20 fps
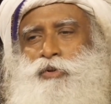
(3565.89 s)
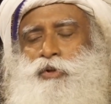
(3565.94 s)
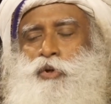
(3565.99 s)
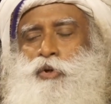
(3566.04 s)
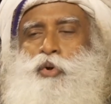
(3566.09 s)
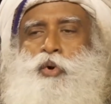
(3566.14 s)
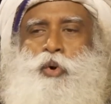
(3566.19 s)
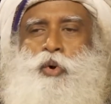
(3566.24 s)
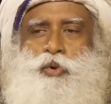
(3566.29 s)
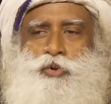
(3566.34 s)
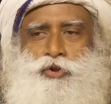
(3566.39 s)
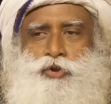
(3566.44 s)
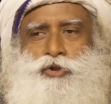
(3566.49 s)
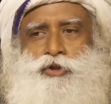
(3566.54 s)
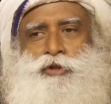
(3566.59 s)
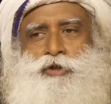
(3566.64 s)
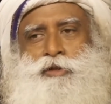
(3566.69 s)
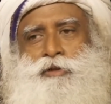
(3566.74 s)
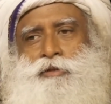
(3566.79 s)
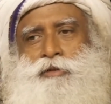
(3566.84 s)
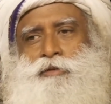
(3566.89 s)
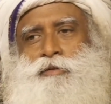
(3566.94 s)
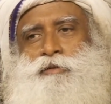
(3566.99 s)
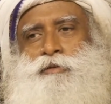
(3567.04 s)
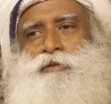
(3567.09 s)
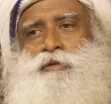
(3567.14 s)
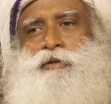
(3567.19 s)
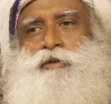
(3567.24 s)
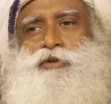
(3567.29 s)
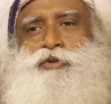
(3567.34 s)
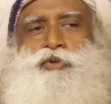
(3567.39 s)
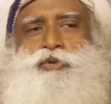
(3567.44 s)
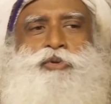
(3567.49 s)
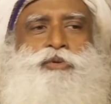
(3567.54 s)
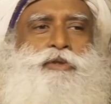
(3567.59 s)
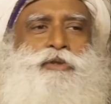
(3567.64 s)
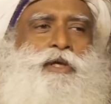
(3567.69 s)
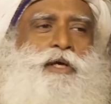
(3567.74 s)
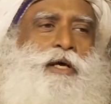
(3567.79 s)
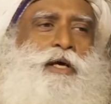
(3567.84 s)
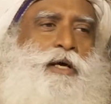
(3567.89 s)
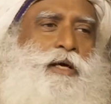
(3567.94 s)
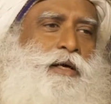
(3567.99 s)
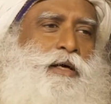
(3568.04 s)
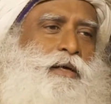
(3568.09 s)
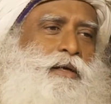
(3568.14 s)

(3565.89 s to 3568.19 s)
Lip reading: the coach took the